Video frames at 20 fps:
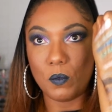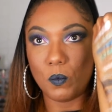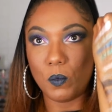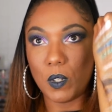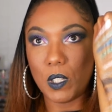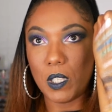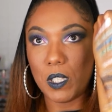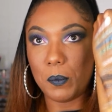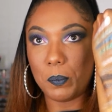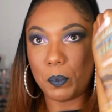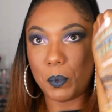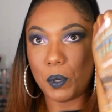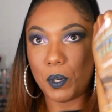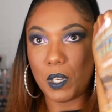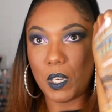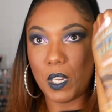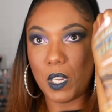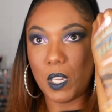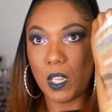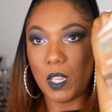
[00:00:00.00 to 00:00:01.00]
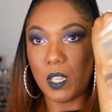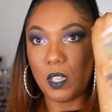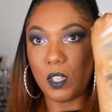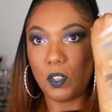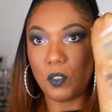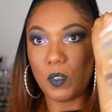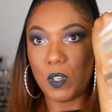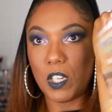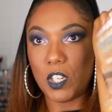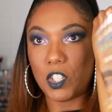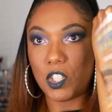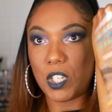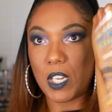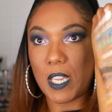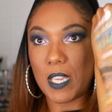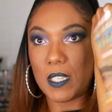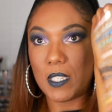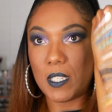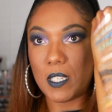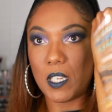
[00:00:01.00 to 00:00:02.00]
really pretty unique
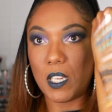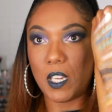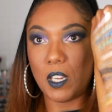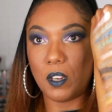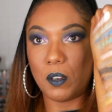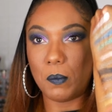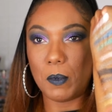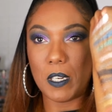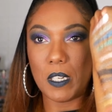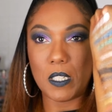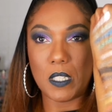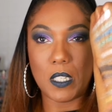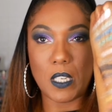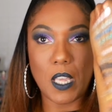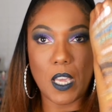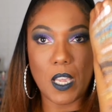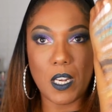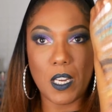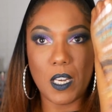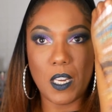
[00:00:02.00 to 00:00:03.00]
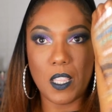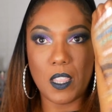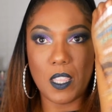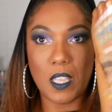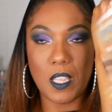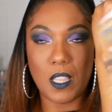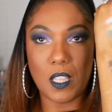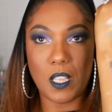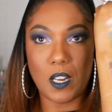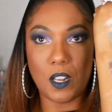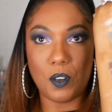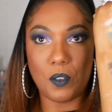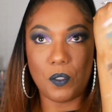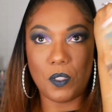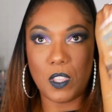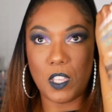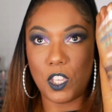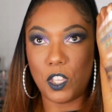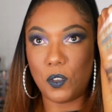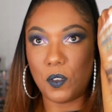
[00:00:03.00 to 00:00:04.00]
shades in here but it's not anything that I
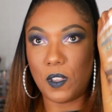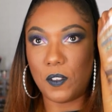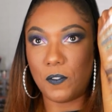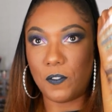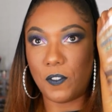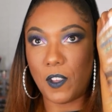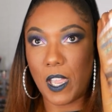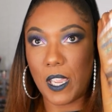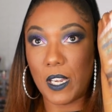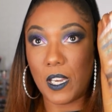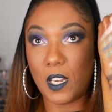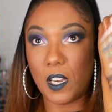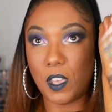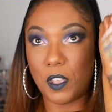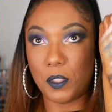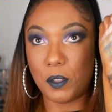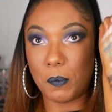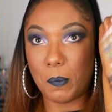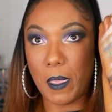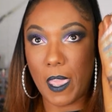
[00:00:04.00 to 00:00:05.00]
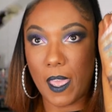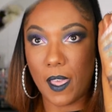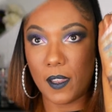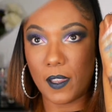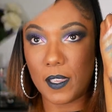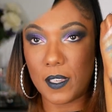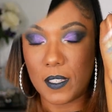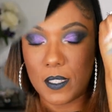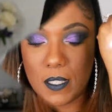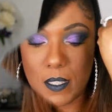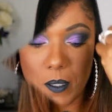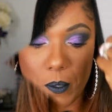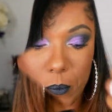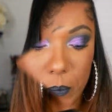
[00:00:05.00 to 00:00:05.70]
don't think you can find in other palettes.